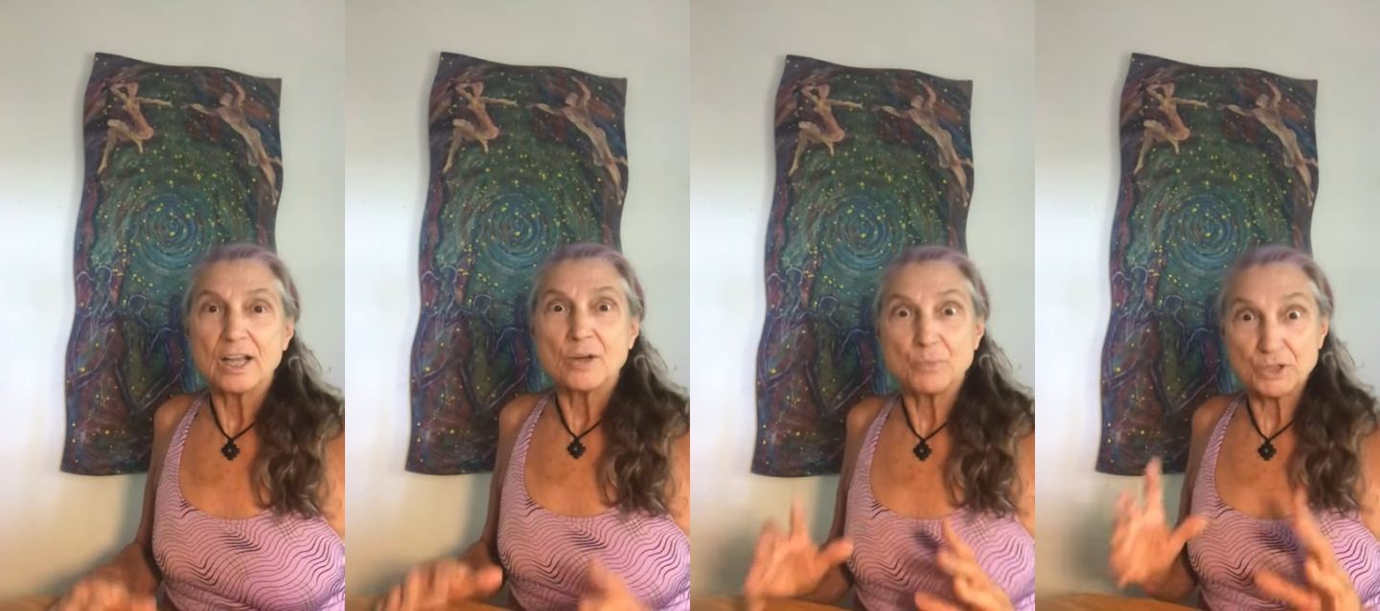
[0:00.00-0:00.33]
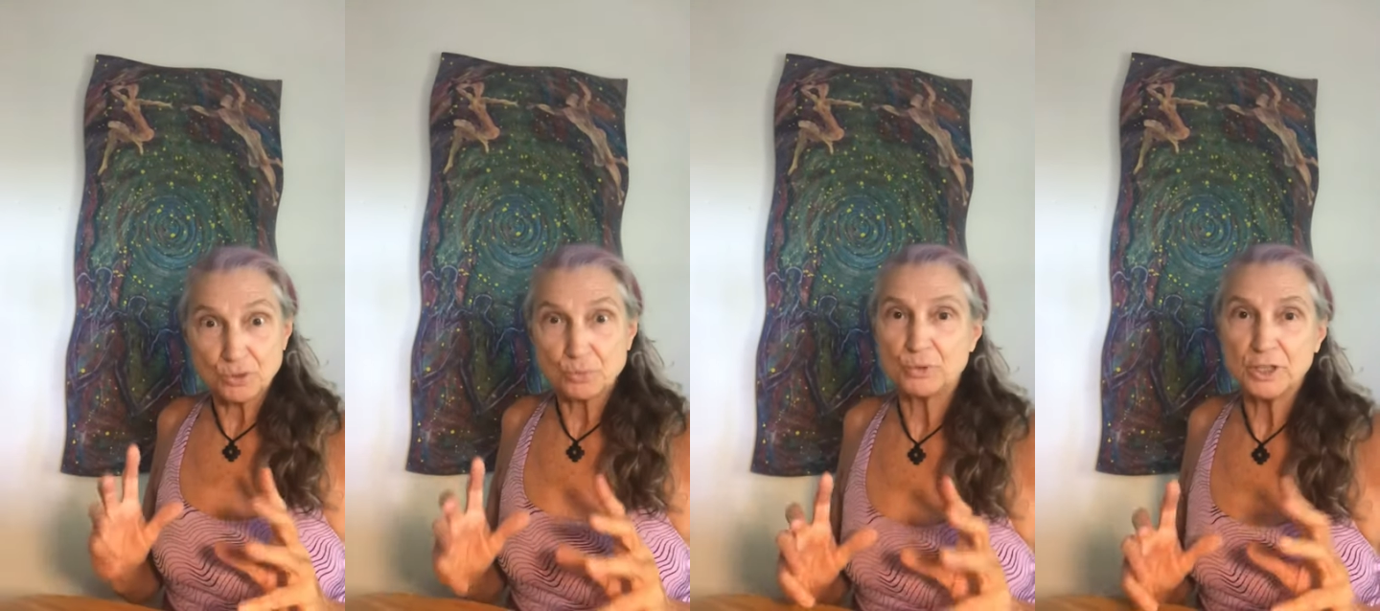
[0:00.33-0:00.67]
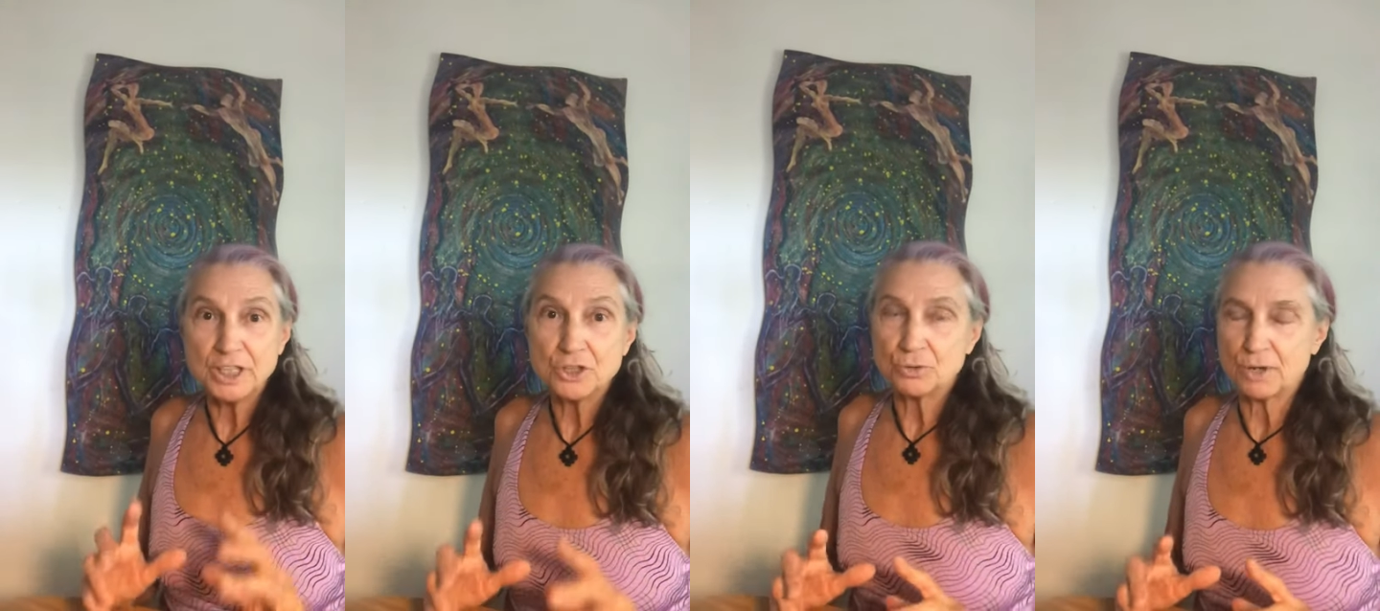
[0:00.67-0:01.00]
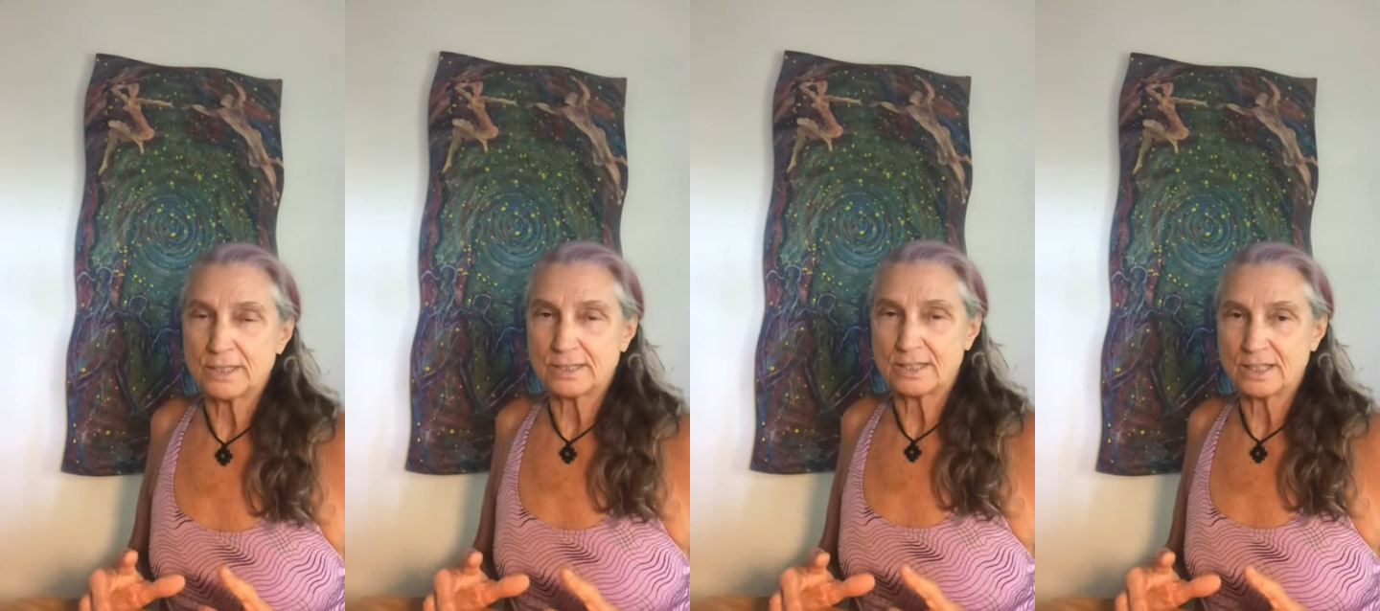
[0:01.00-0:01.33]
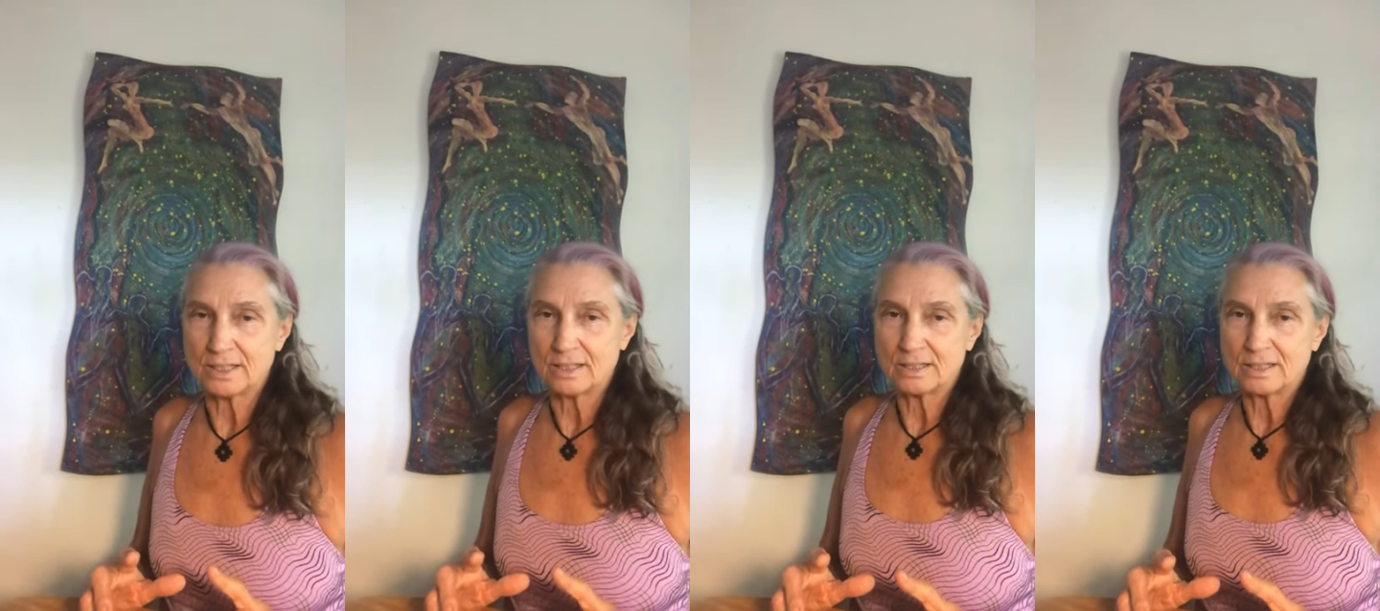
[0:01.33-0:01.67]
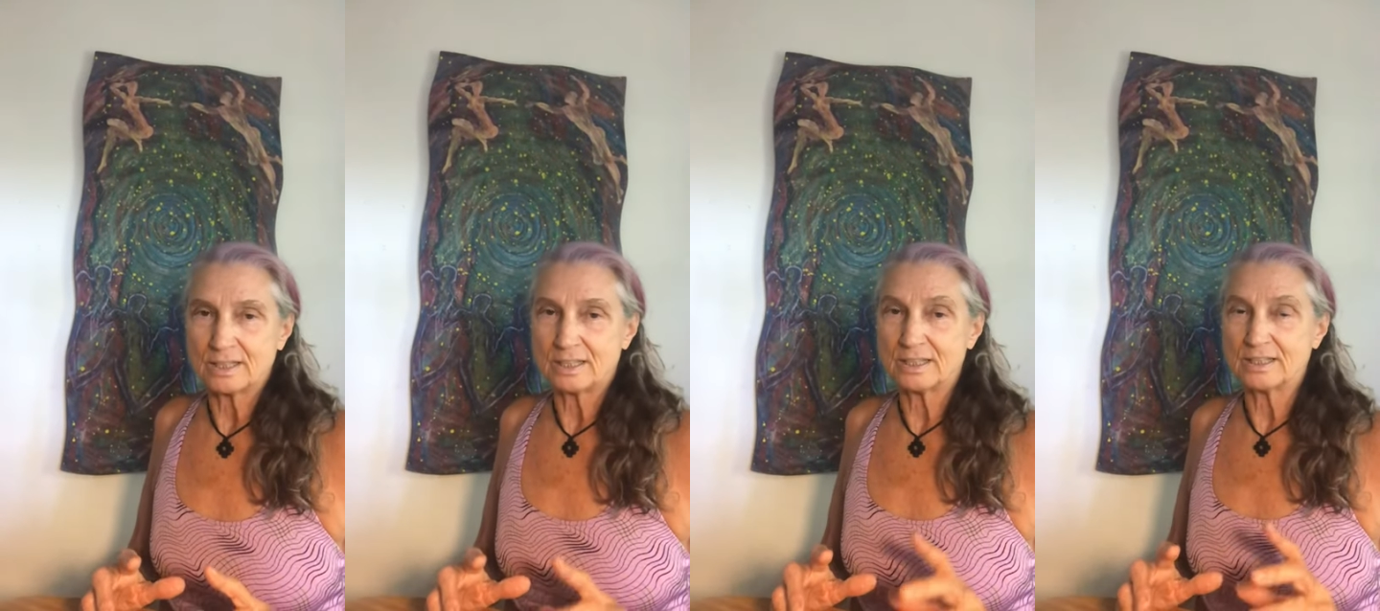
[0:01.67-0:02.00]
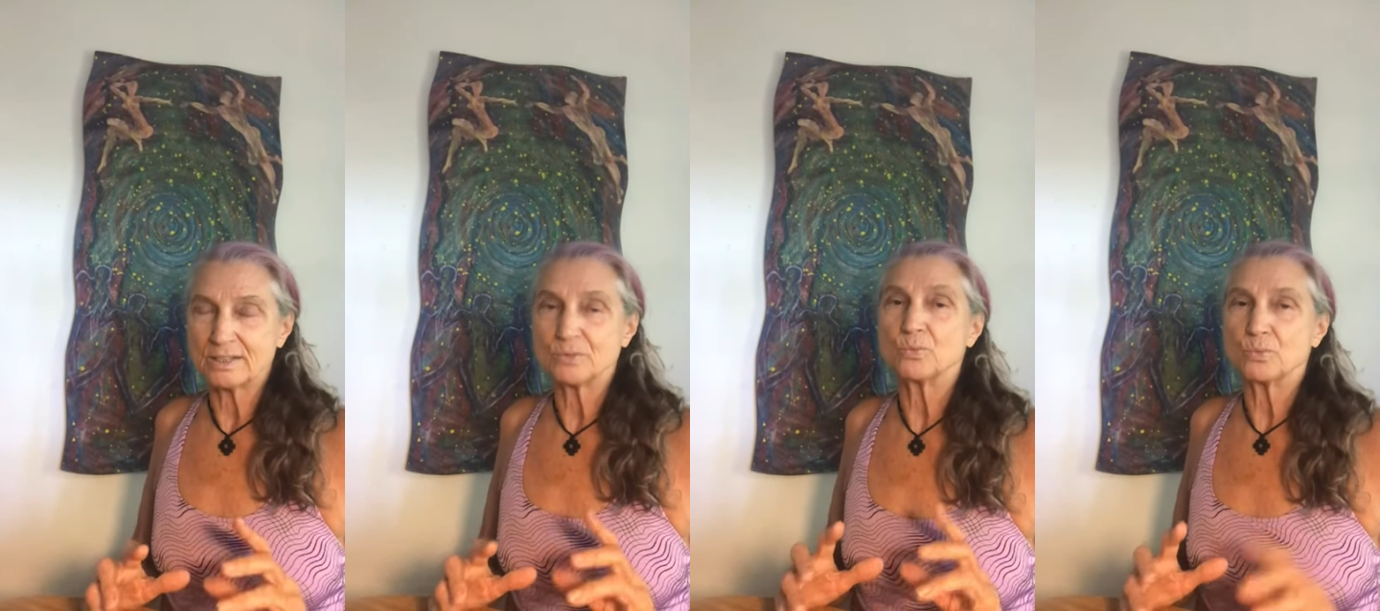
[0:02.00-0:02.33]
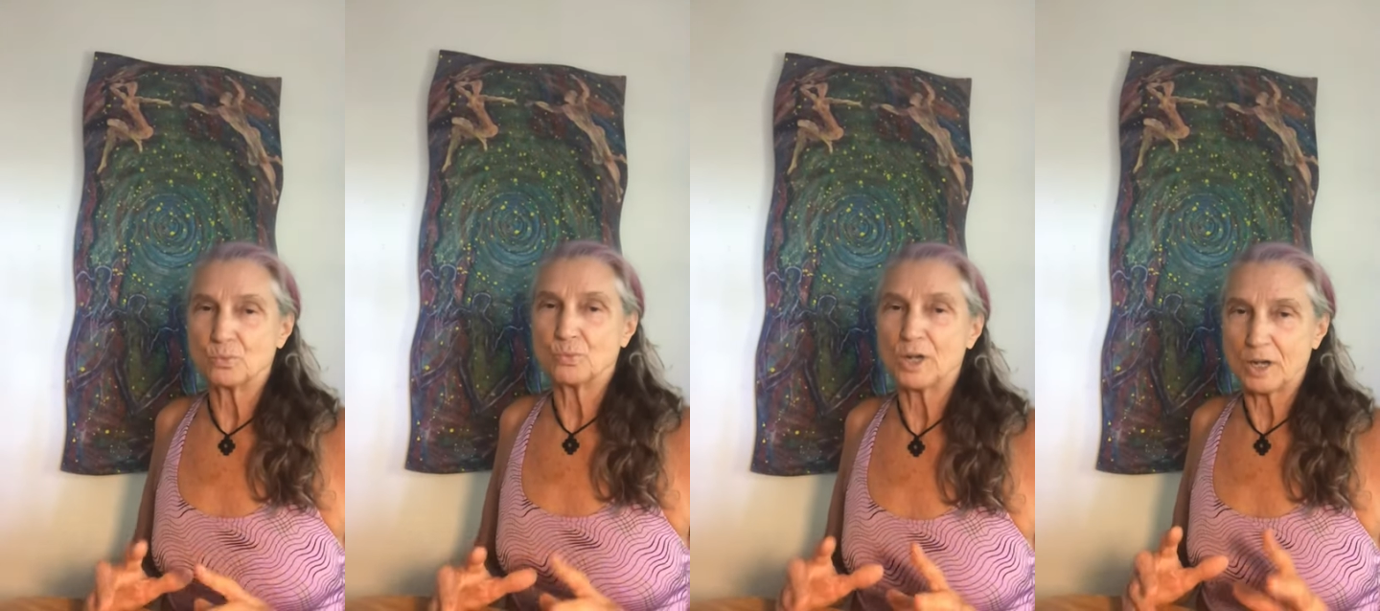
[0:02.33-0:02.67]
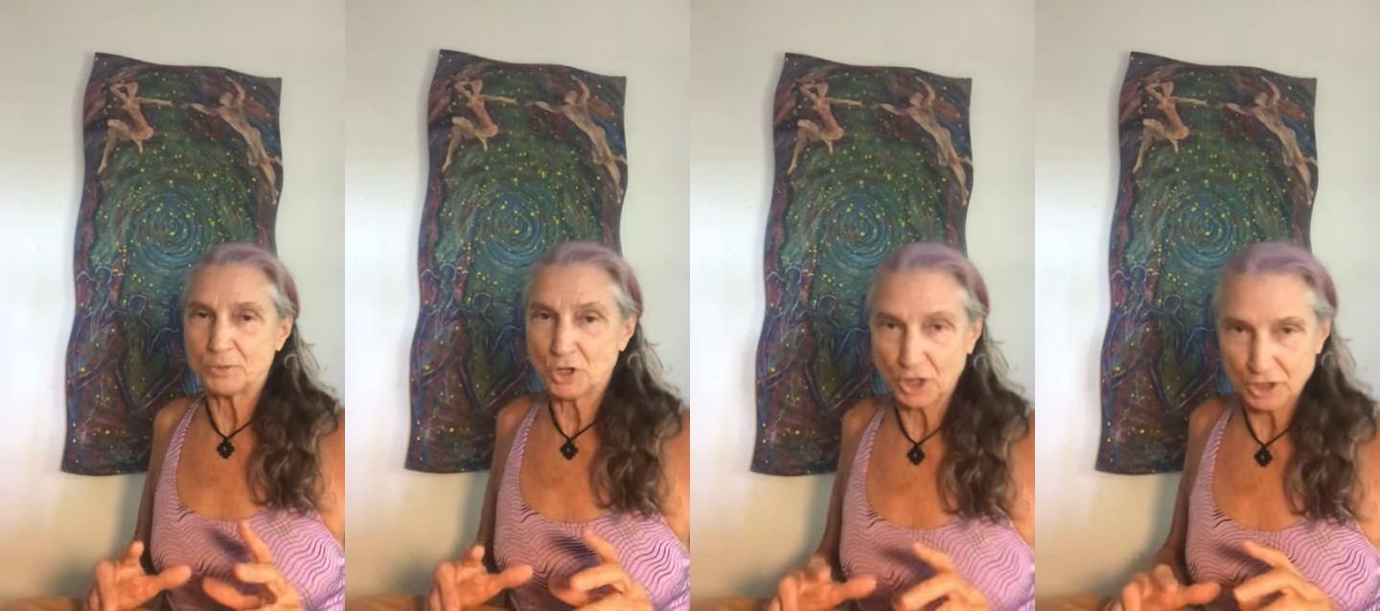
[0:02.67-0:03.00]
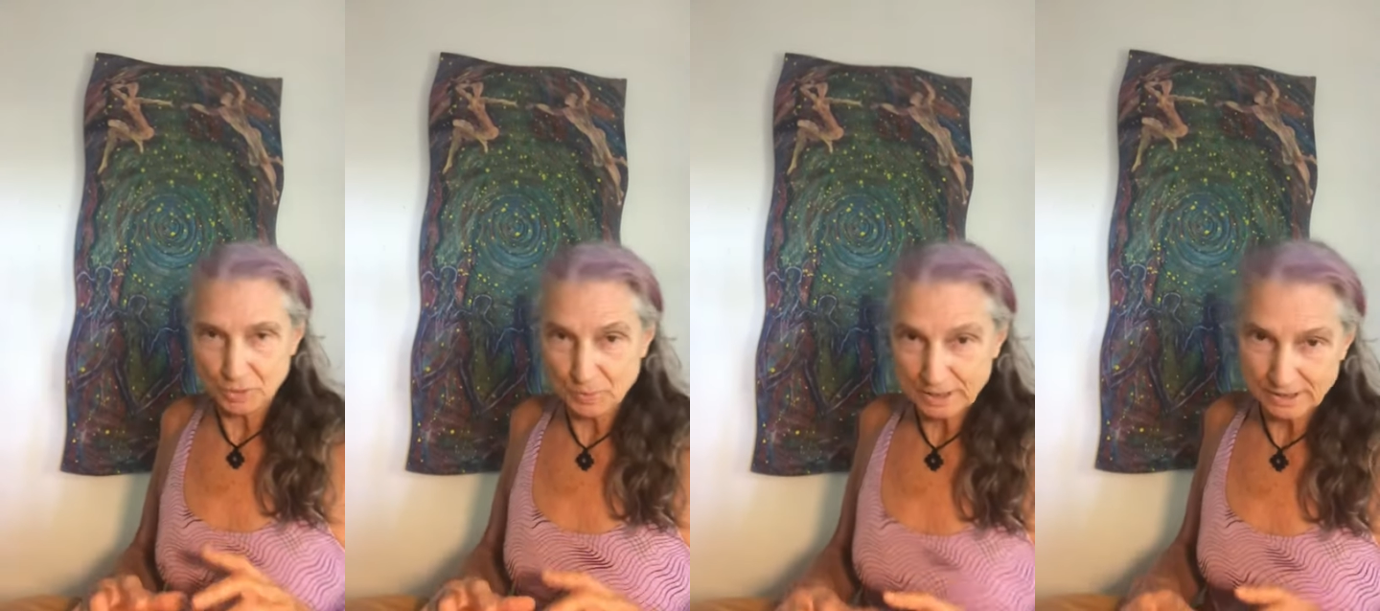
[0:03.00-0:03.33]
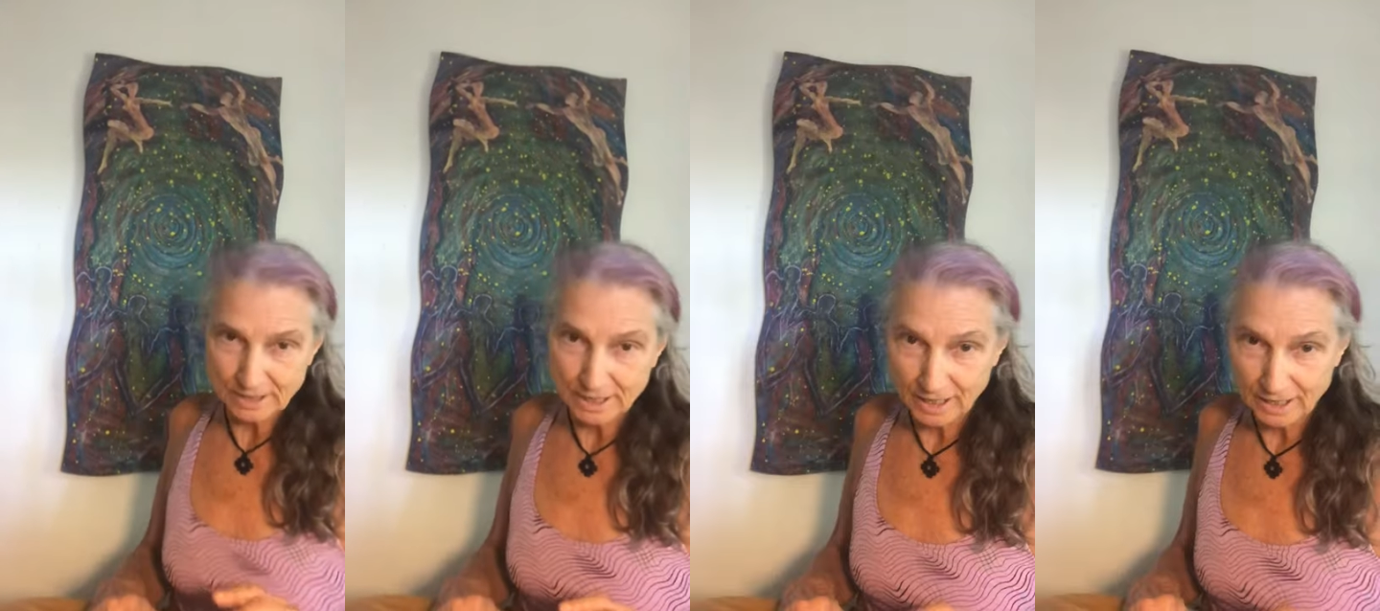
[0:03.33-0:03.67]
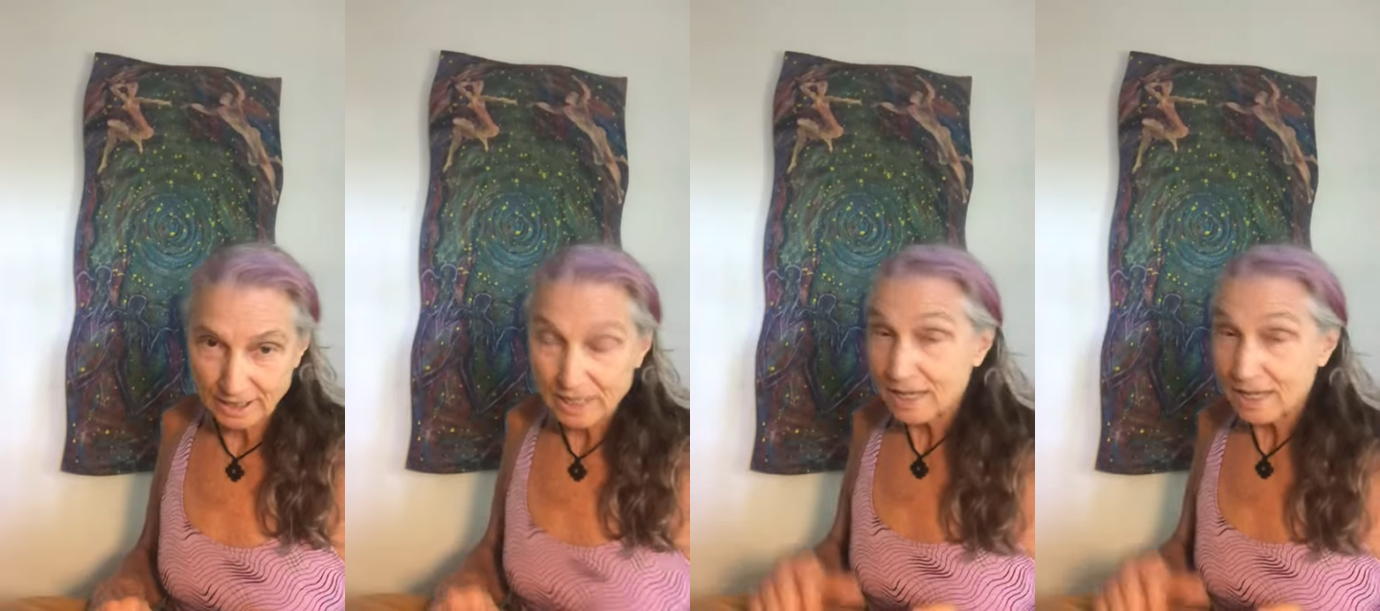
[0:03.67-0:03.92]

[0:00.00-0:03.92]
but to really trust it is what I'm talking about today.